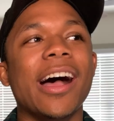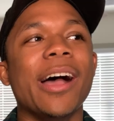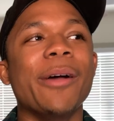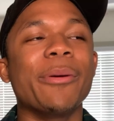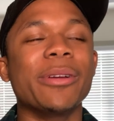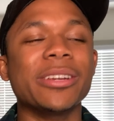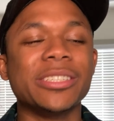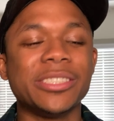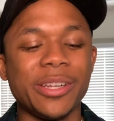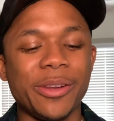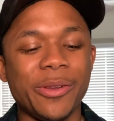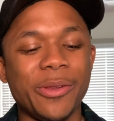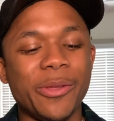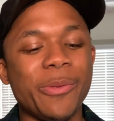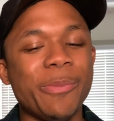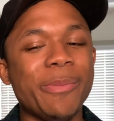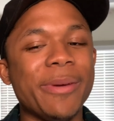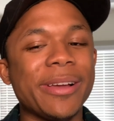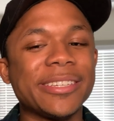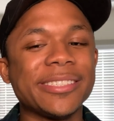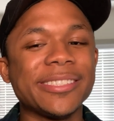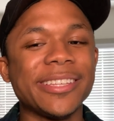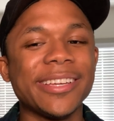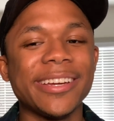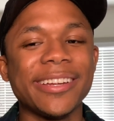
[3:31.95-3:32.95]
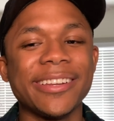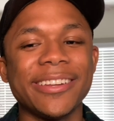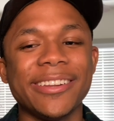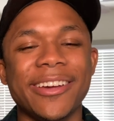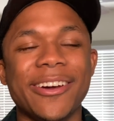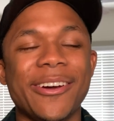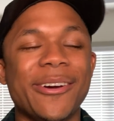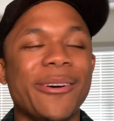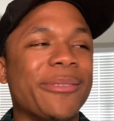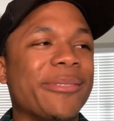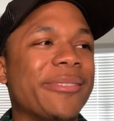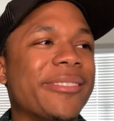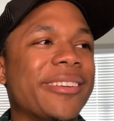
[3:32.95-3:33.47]
I mean, shouldn't be mixing?
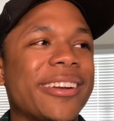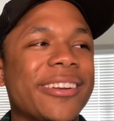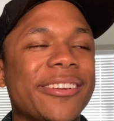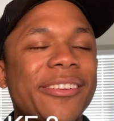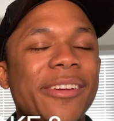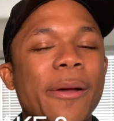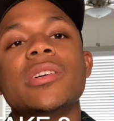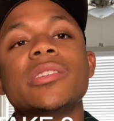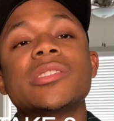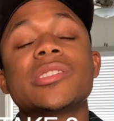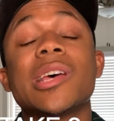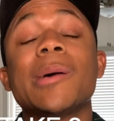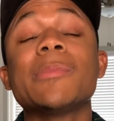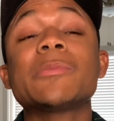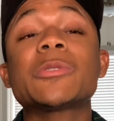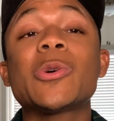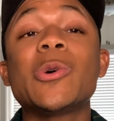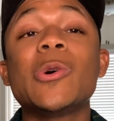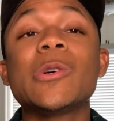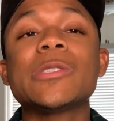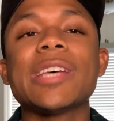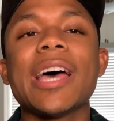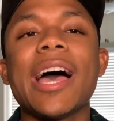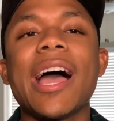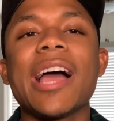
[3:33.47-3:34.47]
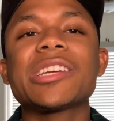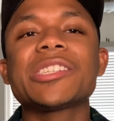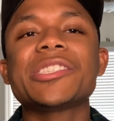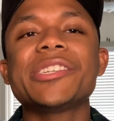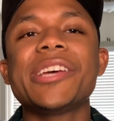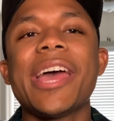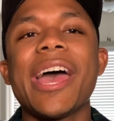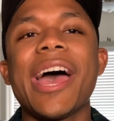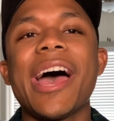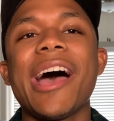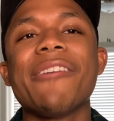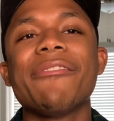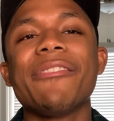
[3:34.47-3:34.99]
No. Some schools actually
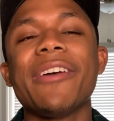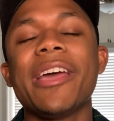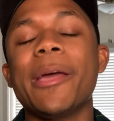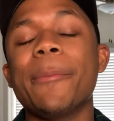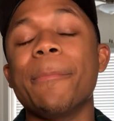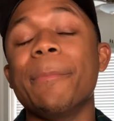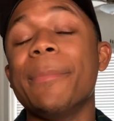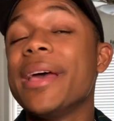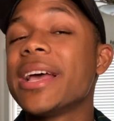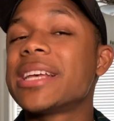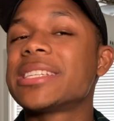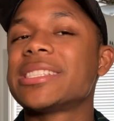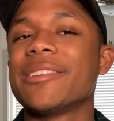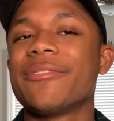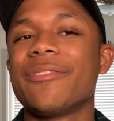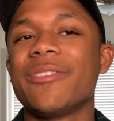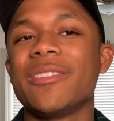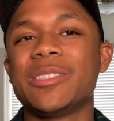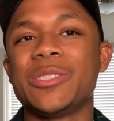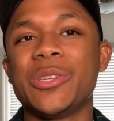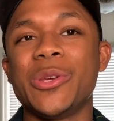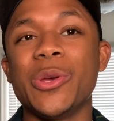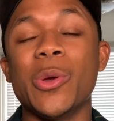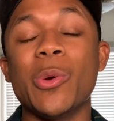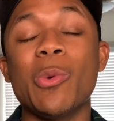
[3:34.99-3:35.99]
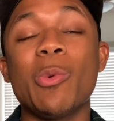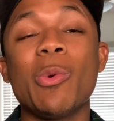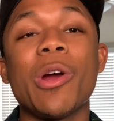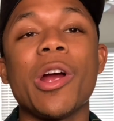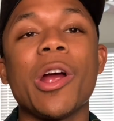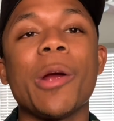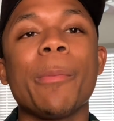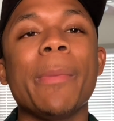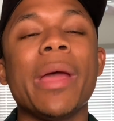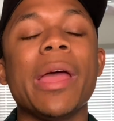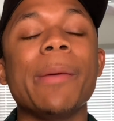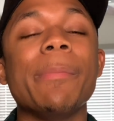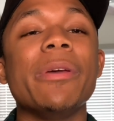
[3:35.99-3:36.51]
have a mix of the two
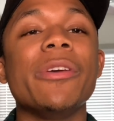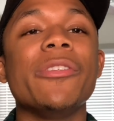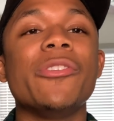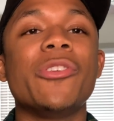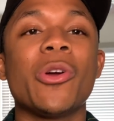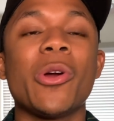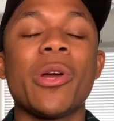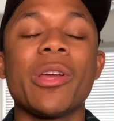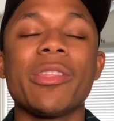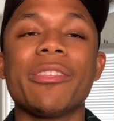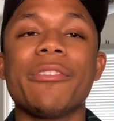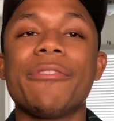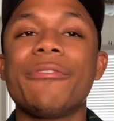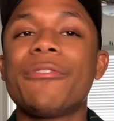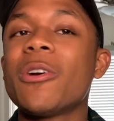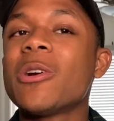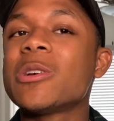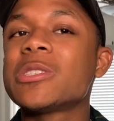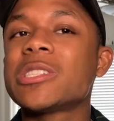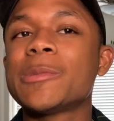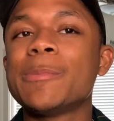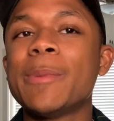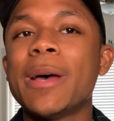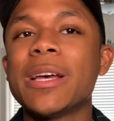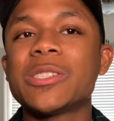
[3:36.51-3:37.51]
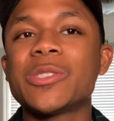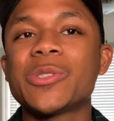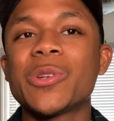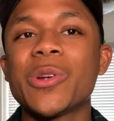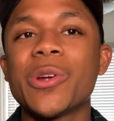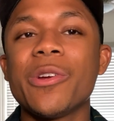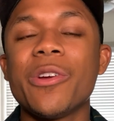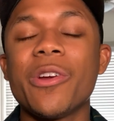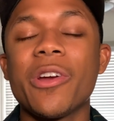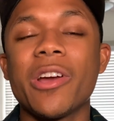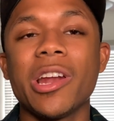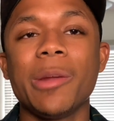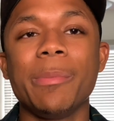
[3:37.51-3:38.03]
where maybe during the first
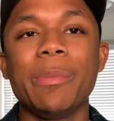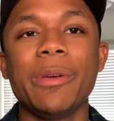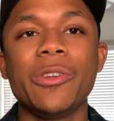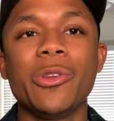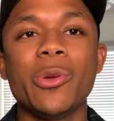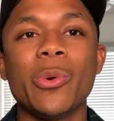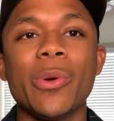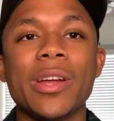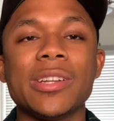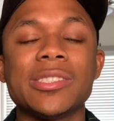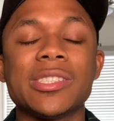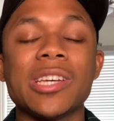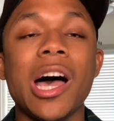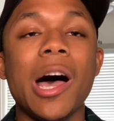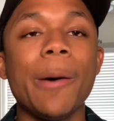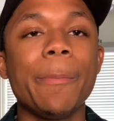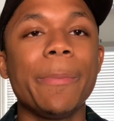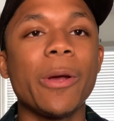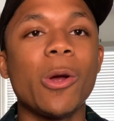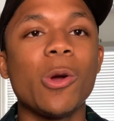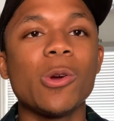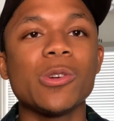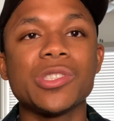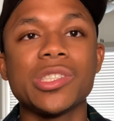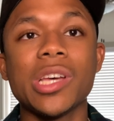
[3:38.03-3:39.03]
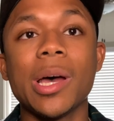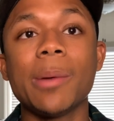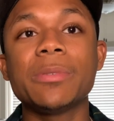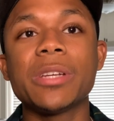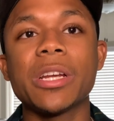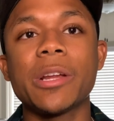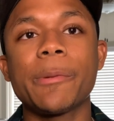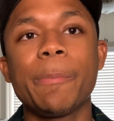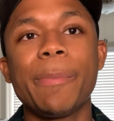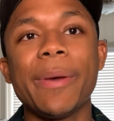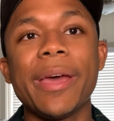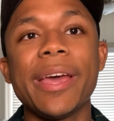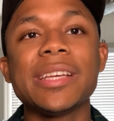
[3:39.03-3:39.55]
semester you're going to be doing topic or
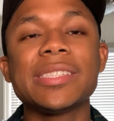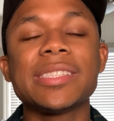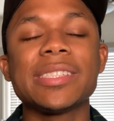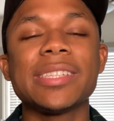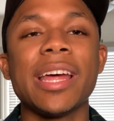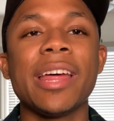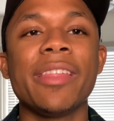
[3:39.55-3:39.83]
subject based,